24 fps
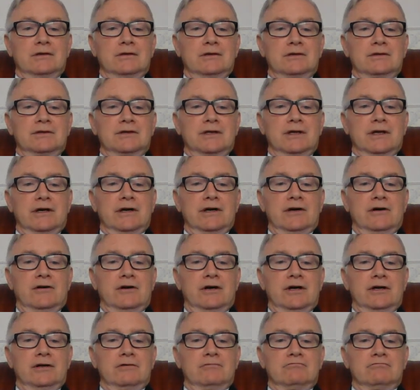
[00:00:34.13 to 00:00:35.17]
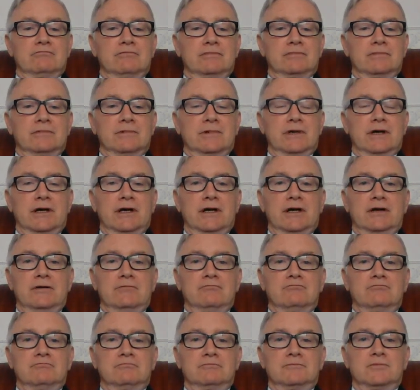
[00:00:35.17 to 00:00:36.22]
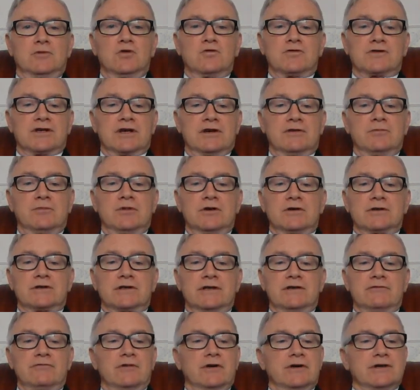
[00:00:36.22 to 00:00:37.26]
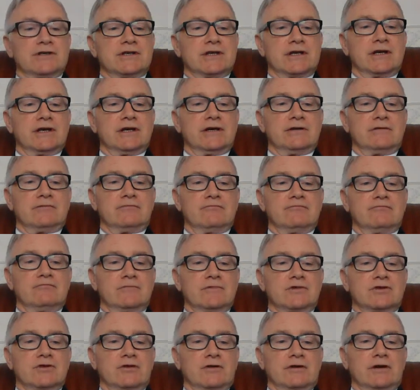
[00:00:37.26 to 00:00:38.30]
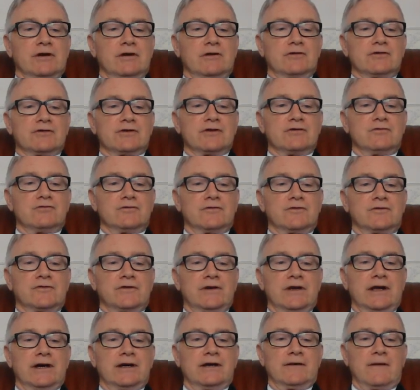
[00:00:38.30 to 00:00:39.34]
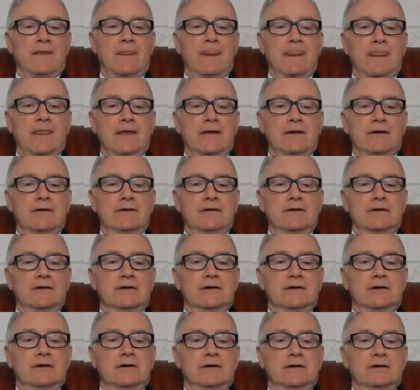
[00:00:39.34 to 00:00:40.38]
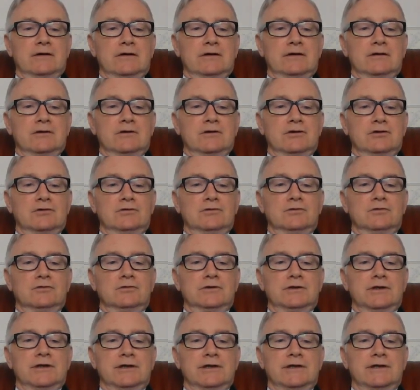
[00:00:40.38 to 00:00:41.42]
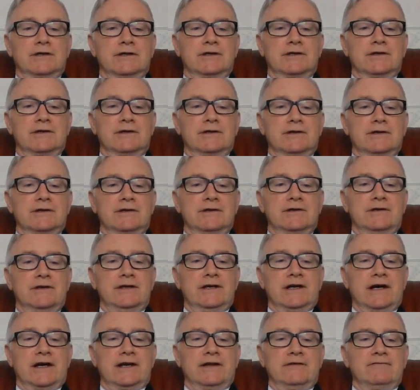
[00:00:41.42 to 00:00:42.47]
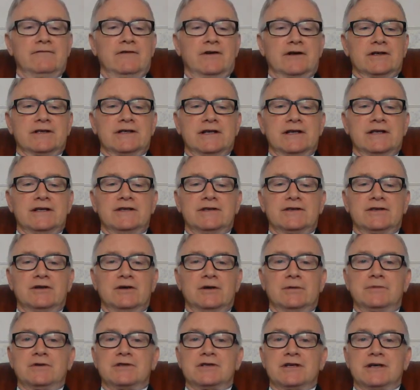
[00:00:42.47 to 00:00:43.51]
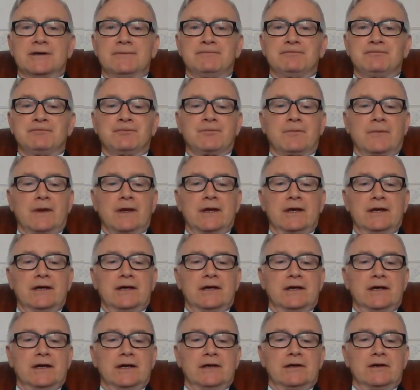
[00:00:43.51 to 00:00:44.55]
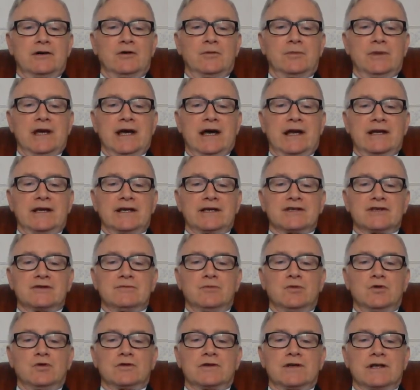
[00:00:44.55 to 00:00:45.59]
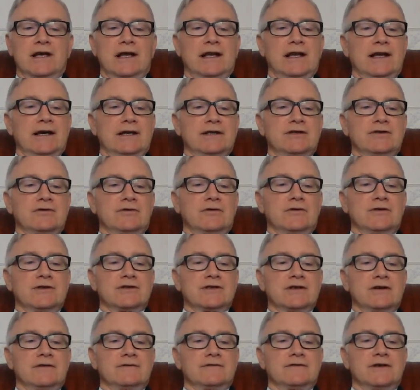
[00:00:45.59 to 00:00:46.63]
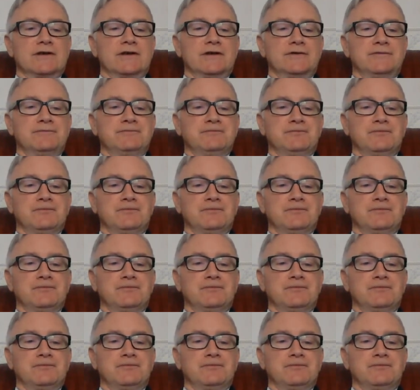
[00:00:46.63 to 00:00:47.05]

Today I am also personally writing a psychological thriller called The Uninvited Interpreter, and I'll be adding some more to that later on this afternoon.